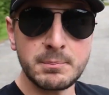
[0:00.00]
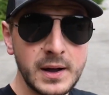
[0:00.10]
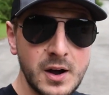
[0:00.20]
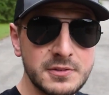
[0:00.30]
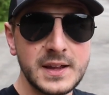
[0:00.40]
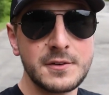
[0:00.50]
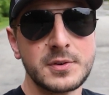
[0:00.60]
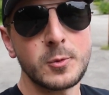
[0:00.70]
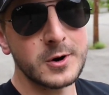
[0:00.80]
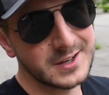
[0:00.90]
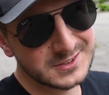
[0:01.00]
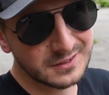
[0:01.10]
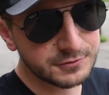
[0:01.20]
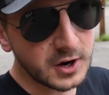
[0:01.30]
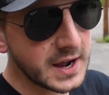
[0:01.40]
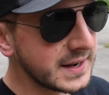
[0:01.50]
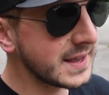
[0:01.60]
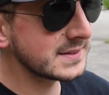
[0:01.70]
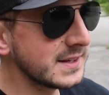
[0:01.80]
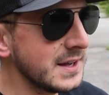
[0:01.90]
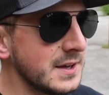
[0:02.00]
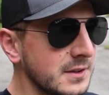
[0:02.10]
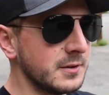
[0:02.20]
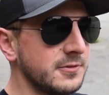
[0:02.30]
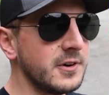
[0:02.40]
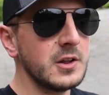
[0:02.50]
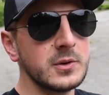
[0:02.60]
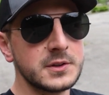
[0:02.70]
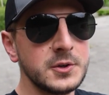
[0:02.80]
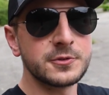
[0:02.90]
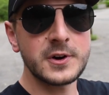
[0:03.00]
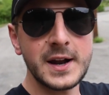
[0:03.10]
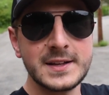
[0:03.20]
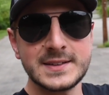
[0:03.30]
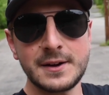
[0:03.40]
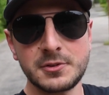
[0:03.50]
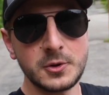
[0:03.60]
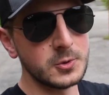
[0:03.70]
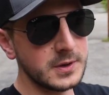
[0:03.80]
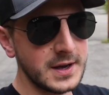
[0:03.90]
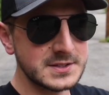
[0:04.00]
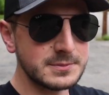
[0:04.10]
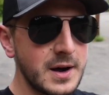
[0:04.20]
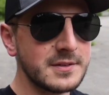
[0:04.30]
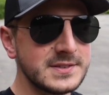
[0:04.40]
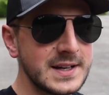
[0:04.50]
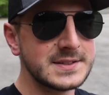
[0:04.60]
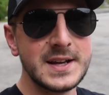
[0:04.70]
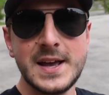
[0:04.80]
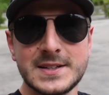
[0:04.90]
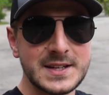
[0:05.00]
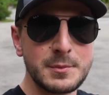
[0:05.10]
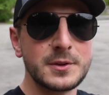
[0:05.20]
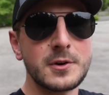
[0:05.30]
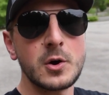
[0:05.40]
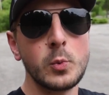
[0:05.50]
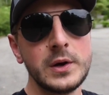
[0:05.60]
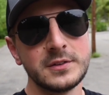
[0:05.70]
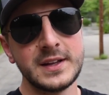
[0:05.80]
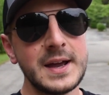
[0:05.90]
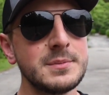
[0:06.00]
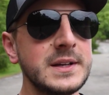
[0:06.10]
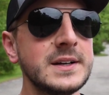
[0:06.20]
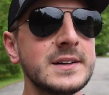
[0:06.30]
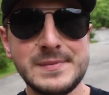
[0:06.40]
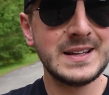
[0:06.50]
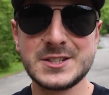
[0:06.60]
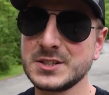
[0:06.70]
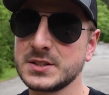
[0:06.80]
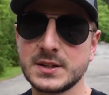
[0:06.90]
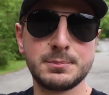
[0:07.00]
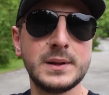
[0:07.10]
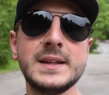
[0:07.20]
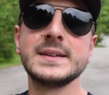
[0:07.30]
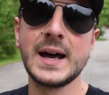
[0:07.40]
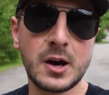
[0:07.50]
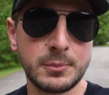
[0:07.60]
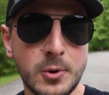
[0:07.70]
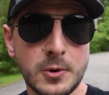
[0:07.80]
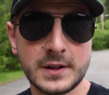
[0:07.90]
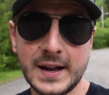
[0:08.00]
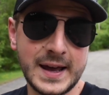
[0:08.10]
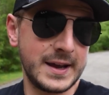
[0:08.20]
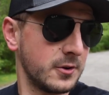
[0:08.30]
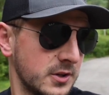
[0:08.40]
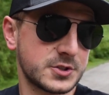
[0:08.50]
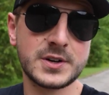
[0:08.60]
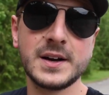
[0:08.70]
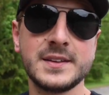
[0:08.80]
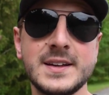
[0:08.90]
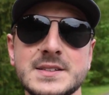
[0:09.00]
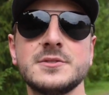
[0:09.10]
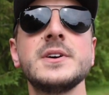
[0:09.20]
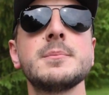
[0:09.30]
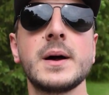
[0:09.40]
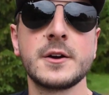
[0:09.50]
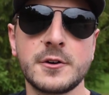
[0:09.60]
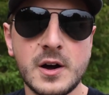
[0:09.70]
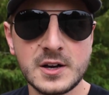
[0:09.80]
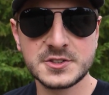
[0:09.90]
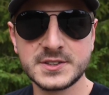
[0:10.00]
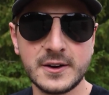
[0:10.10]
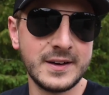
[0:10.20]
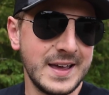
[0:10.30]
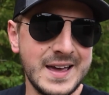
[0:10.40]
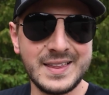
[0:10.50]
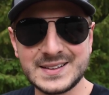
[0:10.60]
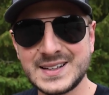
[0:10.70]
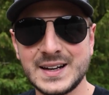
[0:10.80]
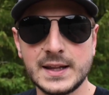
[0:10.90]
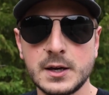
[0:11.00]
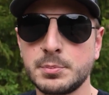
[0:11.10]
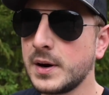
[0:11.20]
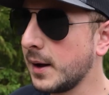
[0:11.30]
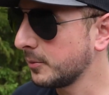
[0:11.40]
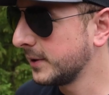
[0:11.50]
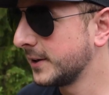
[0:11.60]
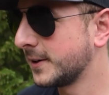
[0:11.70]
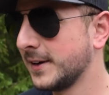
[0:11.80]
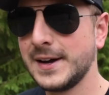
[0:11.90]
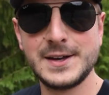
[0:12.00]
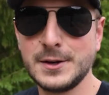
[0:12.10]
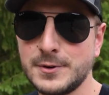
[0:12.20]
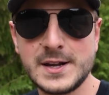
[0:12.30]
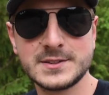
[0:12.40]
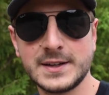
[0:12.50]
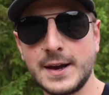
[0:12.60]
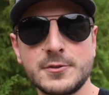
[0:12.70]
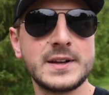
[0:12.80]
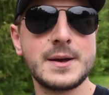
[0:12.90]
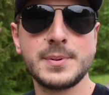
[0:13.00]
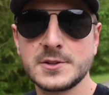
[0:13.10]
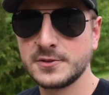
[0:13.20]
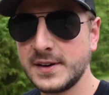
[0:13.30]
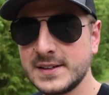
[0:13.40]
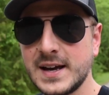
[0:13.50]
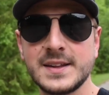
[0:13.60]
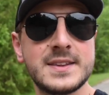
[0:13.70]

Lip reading: My off day from work is on Fridays. The following 2 Fridays after the whole custom offsets sent me the wrong wheel type deal. It just completely downpoured, and I own a truck that doesn't fit in my garage, so that's kind of like a problem here. It rains like every day in Pennsylvania.